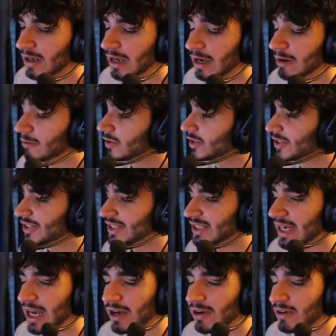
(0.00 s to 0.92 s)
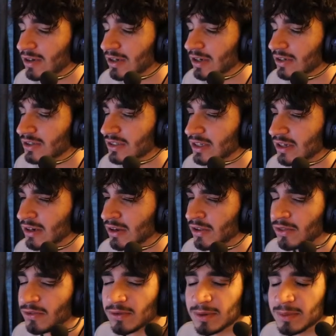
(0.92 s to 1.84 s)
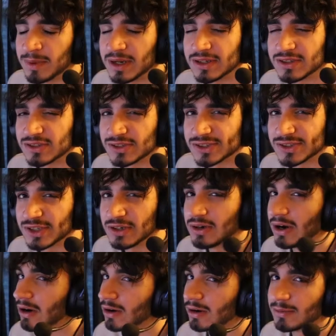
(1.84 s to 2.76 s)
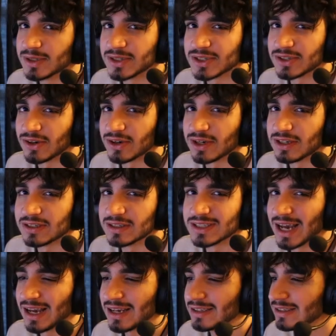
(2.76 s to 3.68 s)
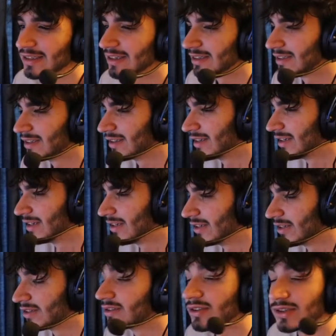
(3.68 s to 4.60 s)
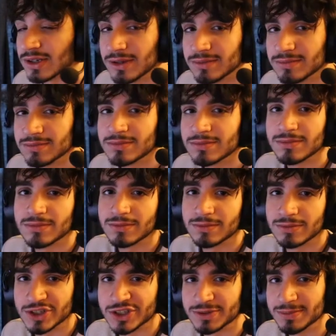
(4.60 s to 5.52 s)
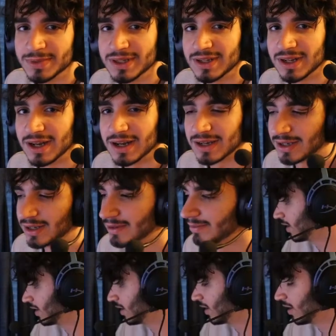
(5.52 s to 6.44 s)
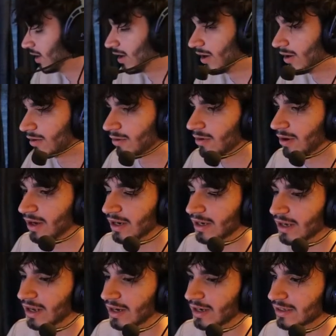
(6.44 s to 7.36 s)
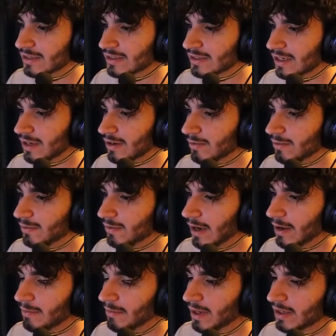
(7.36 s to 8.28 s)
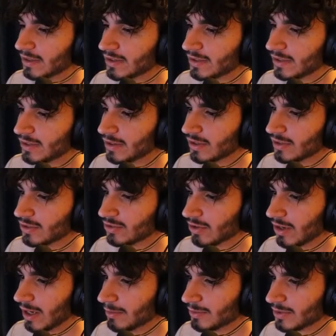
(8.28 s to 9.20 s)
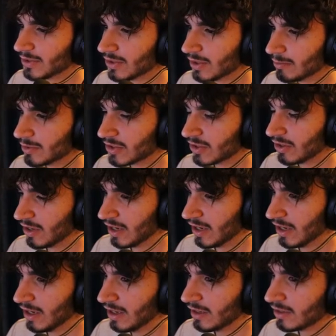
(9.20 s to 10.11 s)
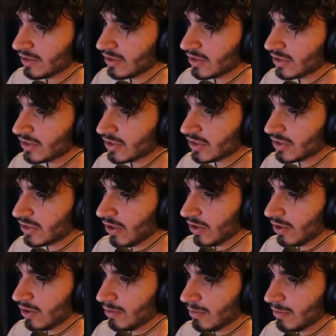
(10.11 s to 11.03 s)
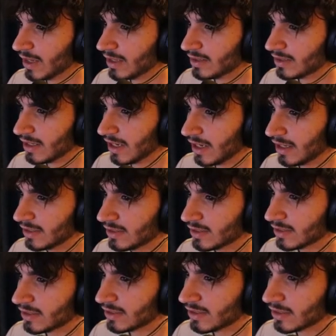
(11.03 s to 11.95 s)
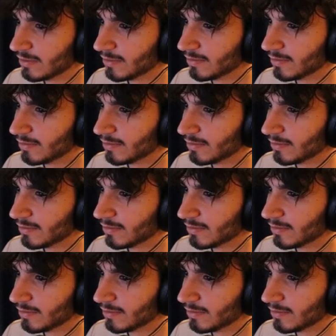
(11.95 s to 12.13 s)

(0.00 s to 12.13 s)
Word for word: And we'll just see how it goes. In another three minutes or so, I'm going to be starting tasks. So, wish me luck. All right, it is now five minutes to the drop, so I'm just going to go ahead and just start all my tasks.